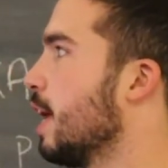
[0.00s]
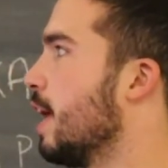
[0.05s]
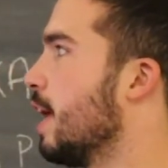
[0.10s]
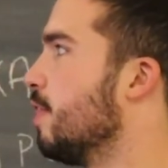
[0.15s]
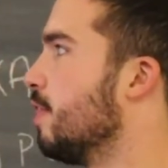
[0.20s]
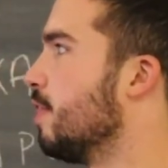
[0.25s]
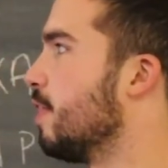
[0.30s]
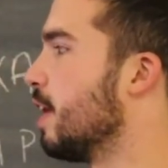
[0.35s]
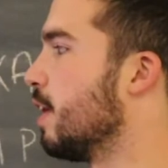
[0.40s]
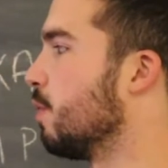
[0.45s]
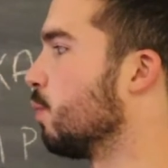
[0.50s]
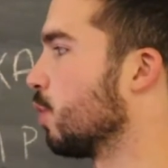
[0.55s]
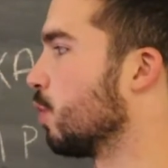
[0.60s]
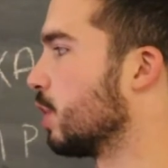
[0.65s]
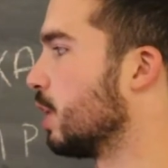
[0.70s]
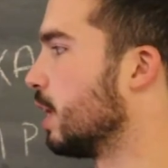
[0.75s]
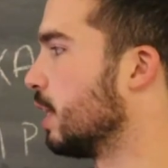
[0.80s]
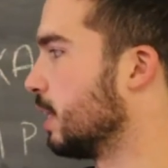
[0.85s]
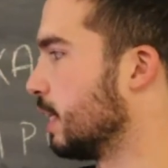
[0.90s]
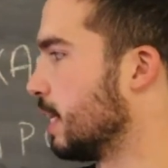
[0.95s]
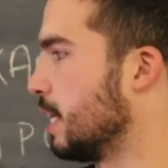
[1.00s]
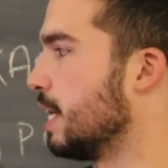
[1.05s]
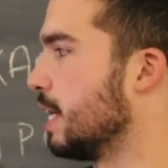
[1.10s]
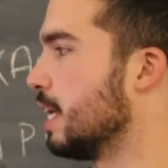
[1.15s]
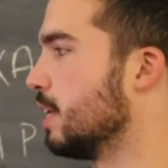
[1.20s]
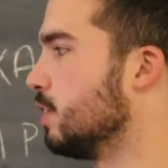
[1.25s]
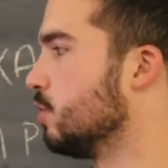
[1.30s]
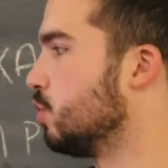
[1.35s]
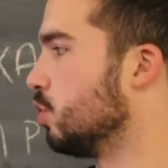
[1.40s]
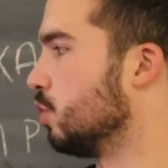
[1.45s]
and then we're going to lead
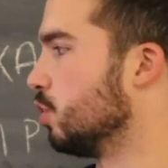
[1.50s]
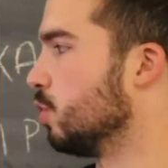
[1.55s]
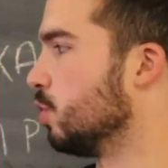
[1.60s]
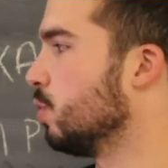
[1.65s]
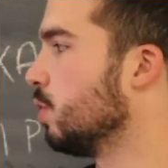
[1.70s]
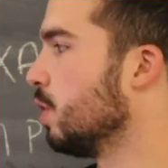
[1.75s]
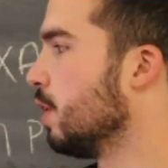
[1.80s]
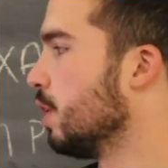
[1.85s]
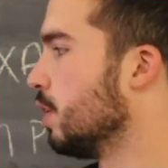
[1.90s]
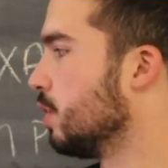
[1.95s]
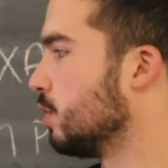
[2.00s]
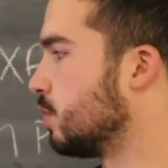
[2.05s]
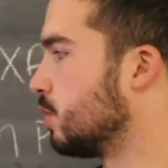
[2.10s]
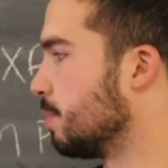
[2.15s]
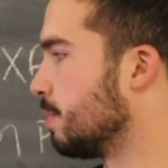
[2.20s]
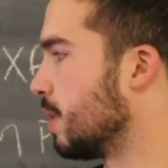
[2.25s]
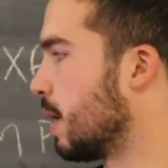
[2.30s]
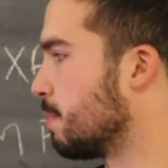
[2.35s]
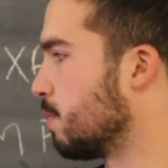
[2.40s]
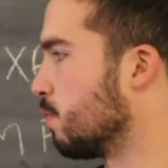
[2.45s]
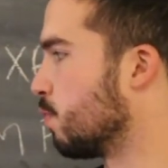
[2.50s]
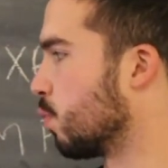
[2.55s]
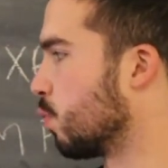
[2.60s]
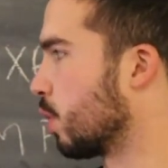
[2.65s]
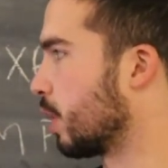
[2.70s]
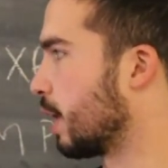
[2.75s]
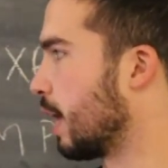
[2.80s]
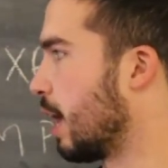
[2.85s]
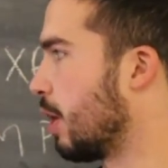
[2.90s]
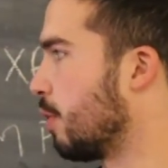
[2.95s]
into some type of
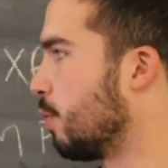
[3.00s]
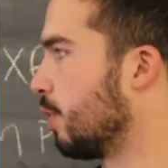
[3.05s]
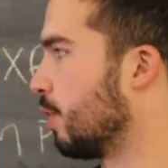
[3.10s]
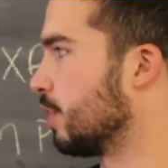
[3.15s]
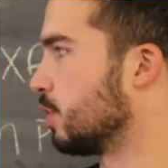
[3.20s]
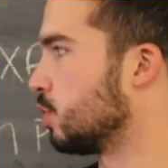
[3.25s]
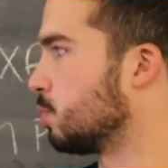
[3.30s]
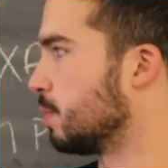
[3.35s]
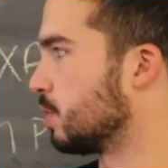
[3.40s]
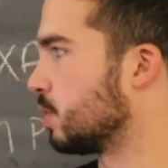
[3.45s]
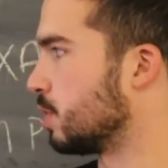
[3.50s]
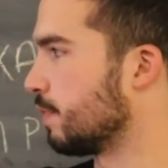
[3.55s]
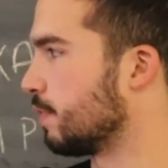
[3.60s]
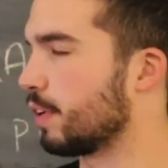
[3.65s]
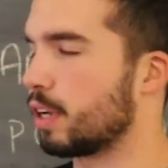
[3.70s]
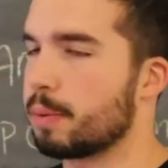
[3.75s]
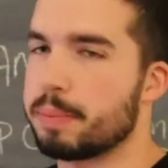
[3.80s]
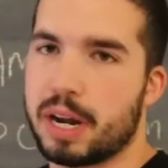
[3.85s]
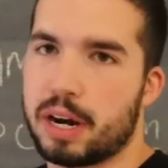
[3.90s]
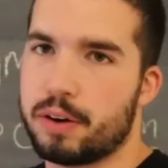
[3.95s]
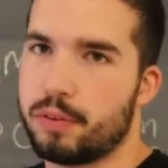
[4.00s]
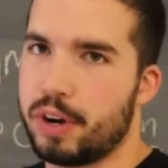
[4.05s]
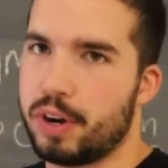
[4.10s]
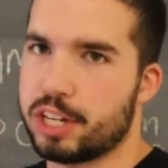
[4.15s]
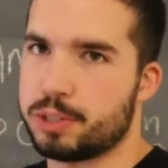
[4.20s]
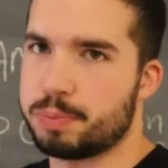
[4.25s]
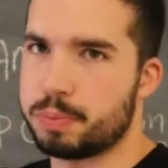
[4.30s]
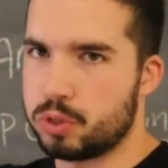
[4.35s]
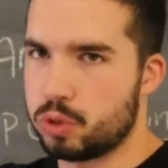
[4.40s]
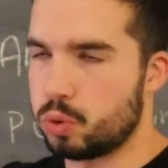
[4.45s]
workout with a specific amount of
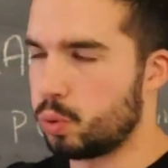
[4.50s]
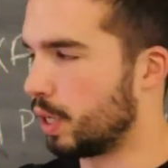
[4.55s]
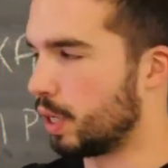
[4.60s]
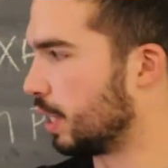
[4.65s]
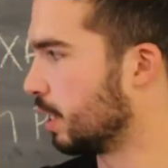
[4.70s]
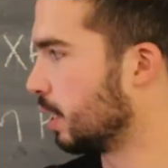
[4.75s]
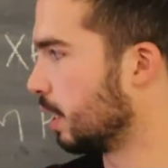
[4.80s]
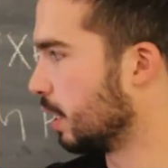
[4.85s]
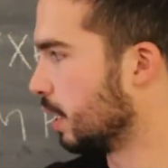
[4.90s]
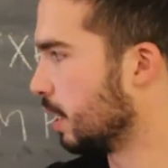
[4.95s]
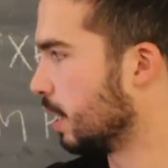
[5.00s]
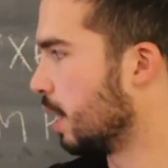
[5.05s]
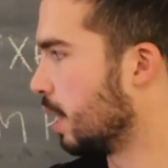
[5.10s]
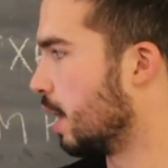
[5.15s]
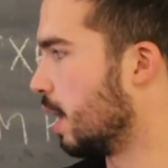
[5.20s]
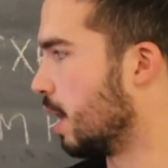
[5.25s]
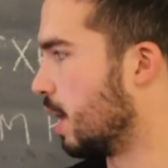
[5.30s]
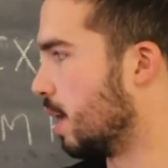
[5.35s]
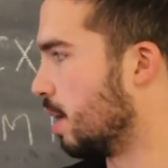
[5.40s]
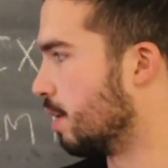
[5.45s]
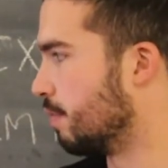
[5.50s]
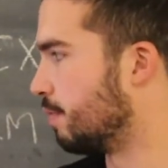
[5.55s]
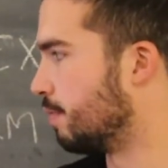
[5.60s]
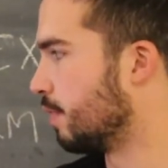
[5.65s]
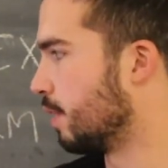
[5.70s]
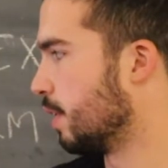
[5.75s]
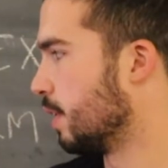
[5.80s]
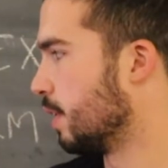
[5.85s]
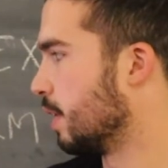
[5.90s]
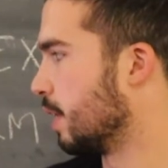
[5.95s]
rest between of
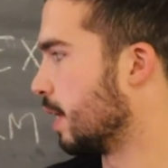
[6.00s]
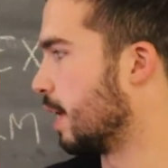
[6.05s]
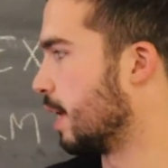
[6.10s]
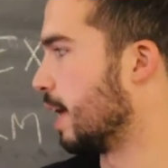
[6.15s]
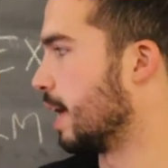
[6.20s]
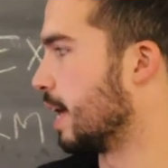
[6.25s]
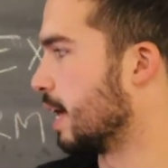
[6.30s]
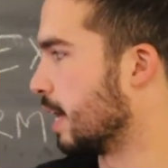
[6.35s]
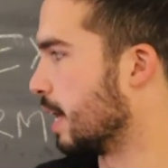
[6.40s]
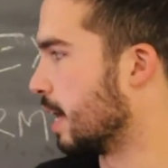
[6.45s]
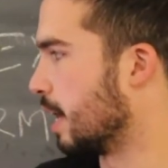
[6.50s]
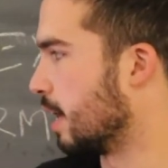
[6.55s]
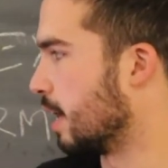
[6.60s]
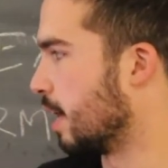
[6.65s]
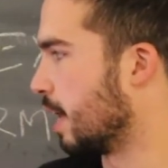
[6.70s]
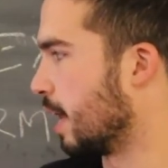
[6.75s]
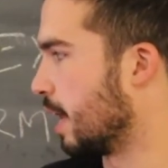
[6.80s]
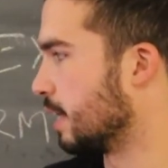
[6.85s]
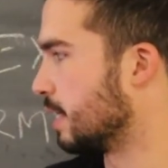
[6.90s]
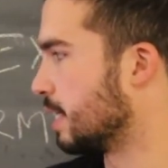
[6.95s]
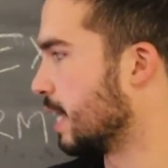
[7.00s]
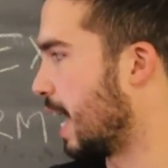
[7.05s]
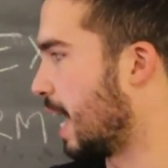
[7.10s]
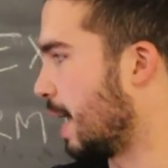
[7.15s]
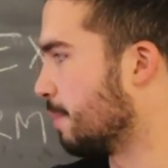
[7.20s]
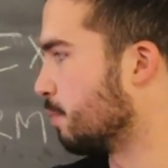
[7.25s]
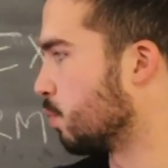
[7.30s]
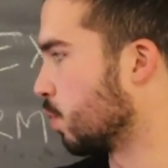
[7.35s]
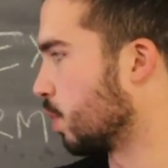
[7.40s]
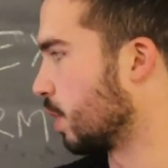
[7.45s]
a
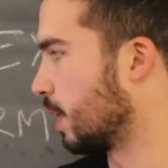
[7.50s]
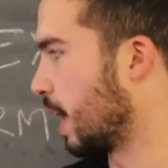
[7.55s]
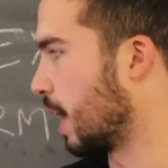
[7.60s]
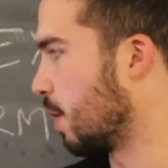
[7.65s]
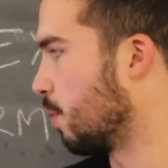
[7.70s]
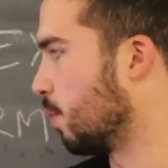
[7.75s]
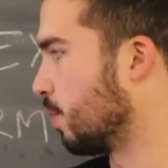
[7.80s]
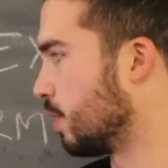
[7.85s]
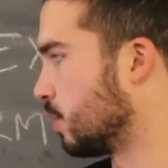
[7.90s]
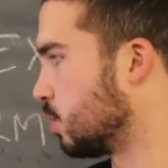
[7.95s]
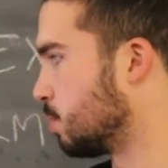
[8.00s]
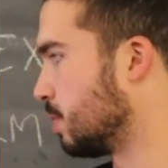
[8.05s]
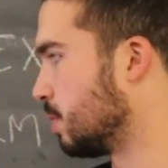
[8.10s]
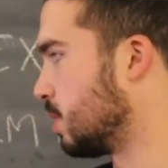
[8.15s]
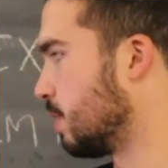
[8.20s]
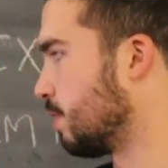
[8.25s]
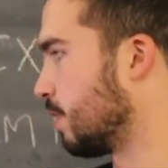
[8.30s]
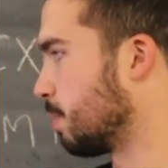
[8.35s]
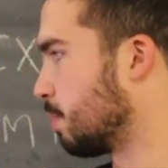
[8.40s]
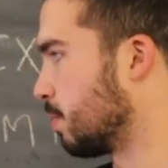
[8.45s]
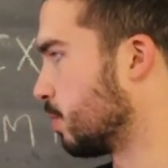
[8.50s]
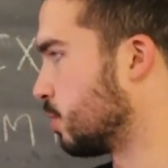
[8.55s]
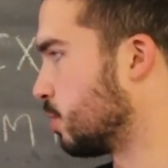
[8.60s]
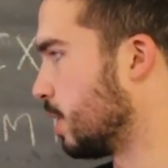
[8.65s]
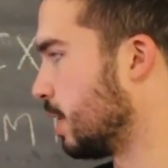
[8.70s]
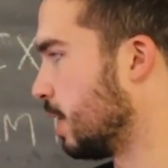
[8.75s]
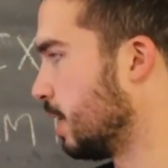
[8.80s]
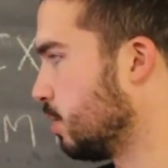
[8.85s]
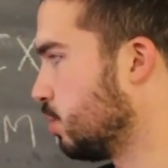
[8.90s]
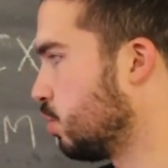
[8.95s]
timed workout with a specific
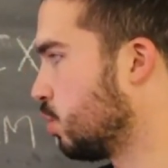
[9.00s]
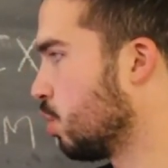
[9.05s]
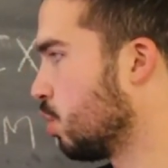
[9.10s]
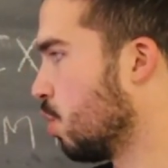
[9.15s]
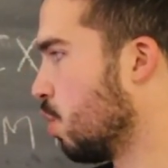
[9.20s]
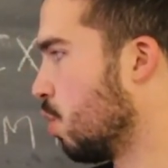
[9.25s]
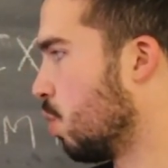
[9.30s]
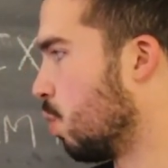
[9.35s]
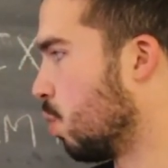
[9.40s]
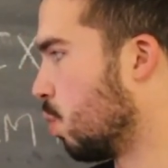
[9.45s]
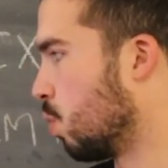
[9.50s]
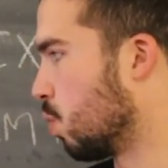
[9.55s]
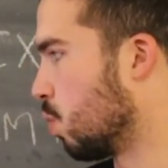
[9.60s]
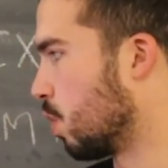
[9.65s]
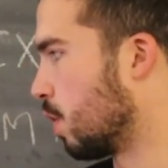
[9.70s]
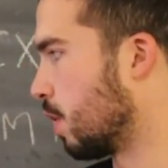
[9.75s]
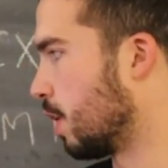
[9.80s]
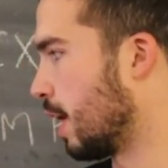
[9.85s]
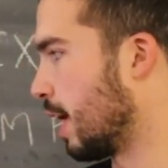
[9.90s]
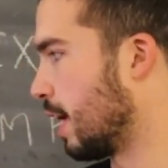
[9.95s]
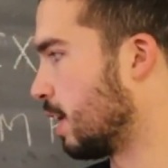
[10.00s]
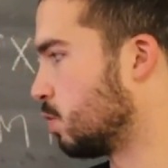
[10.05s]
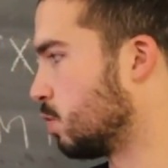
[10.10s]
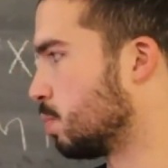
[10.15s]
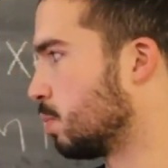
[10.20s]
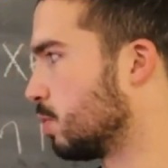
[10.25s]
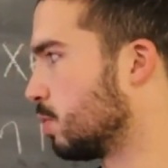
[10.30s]
percentage or a